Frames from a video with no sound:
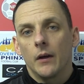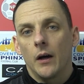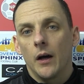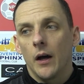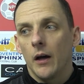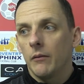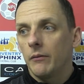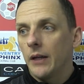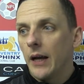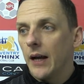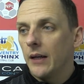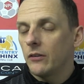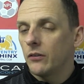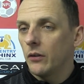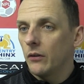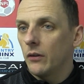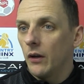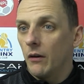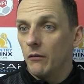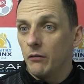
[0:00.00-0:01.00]
Yeah,
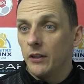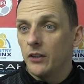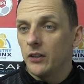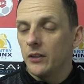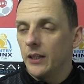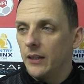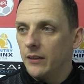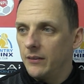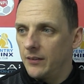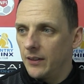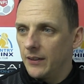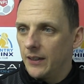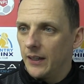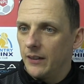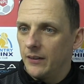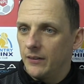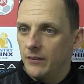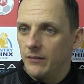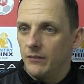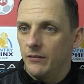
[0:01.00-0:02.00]
so originally it said that
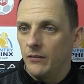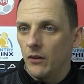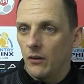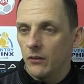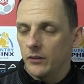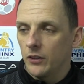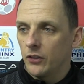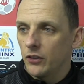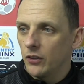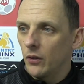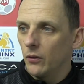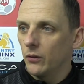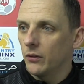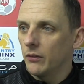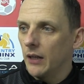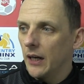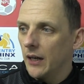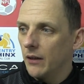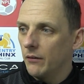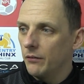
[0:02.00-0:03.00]
he's knocked his
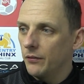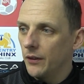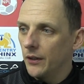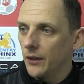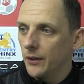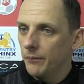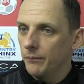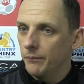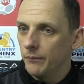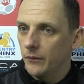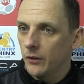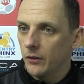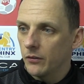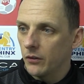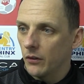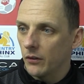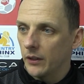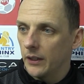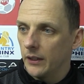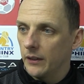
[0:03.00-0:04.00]
shoulder out of the
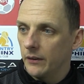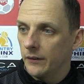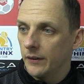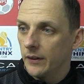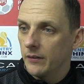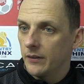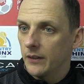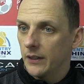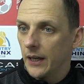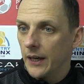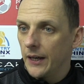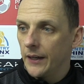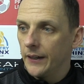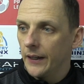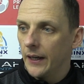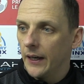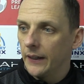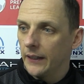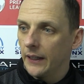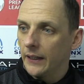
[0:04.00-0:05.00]
socket, dislocated
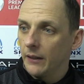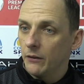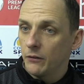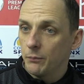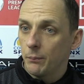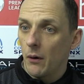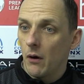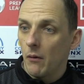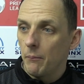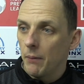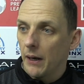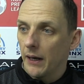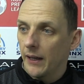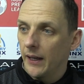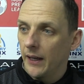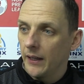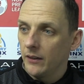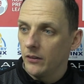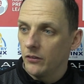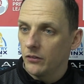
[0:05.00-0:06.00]
it, and then it's popped back
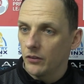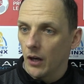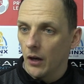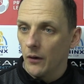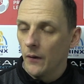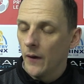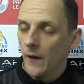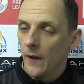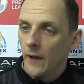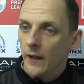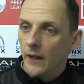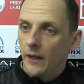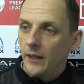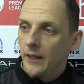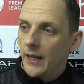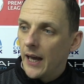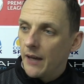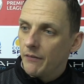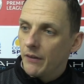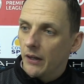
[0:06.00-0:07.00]
in. So he
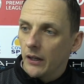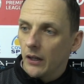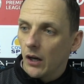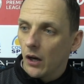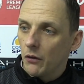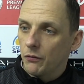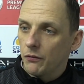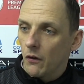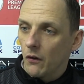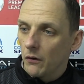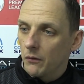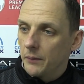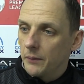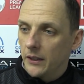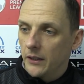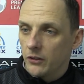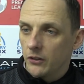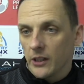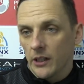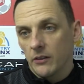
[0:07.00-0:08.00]
gave it a go, 5
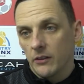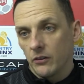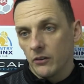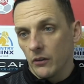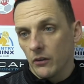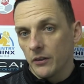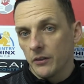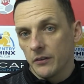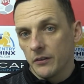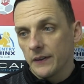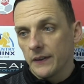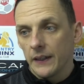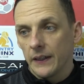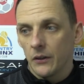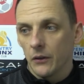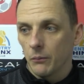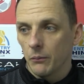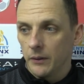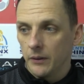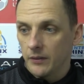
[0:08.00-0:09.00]
minutes. Jack's as honest as they
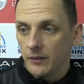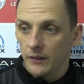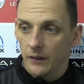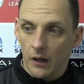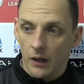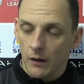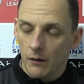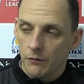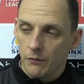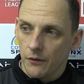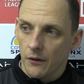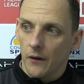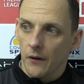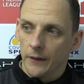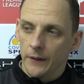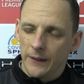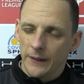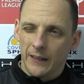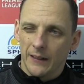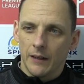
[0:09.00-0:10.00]
come. He said, "No, I'm
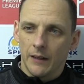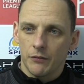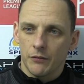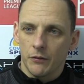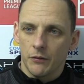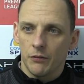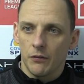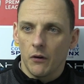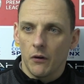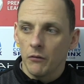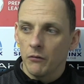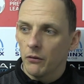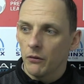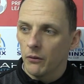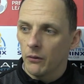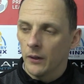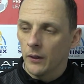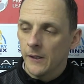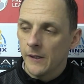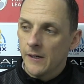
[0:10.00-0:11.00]
fine." And then after 5
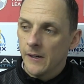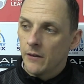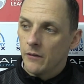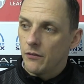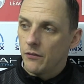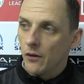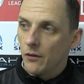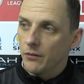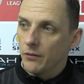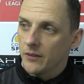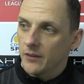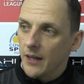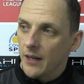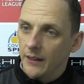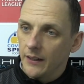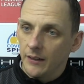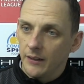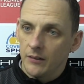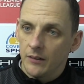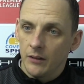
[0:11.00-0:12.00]
or
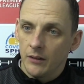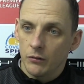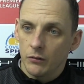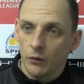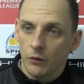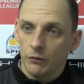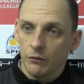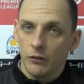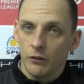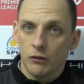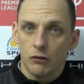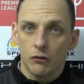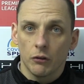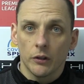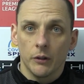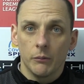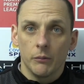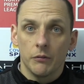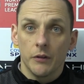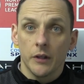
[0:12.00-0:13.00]
10, he's obviously
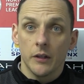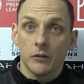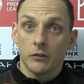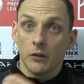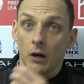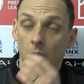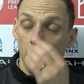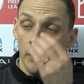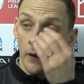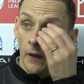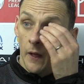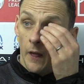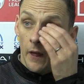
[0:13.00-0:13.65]
struggling with it. So